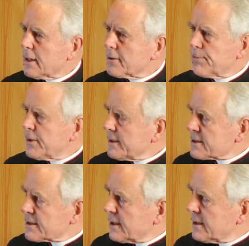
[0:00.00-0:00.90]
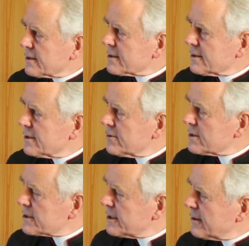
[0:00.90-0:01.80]
And the Brits
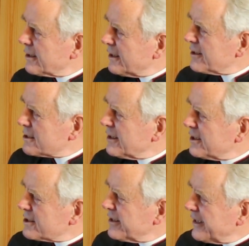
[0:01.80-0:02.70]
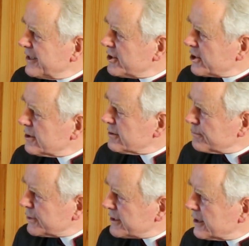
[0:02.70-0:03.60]
don't see, it's an
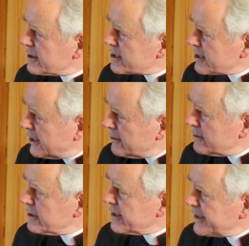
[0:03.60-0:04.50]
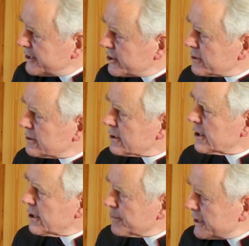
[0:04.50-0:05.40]
ancient, a sound, ancient,
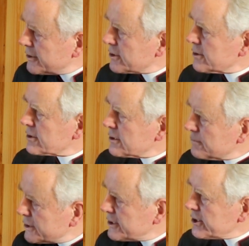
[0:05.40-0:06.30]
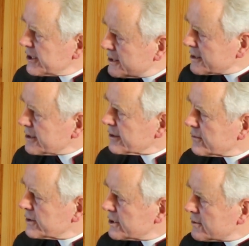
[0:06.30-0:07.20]
patriotic British
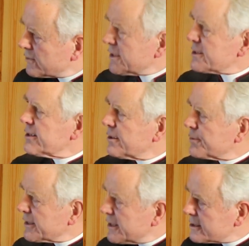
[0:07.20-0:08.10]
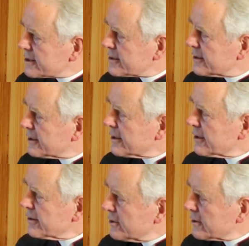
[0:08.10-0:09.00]
instinct which is rising up against
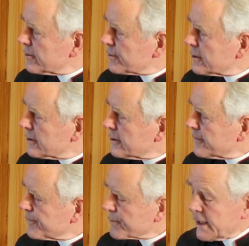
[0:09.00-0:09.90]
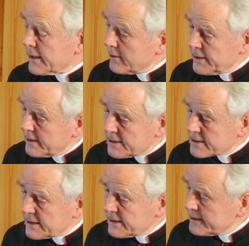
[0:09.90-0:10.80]
Europe. And on the other
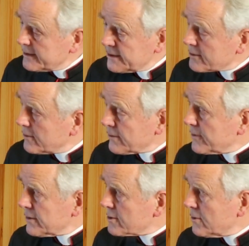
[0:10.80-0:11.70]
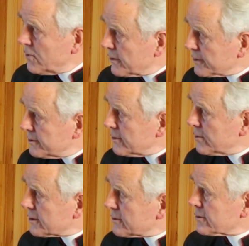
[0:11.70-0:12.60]
side, it's all of those who want the New
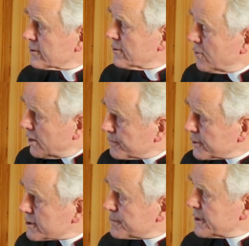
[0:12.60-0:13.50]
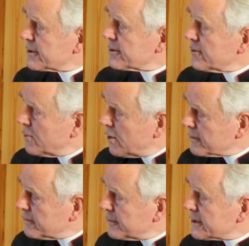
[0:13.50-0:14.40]
World Order, who want prosperity, who
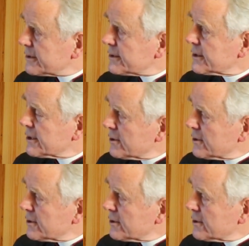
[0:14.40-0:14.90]
want money,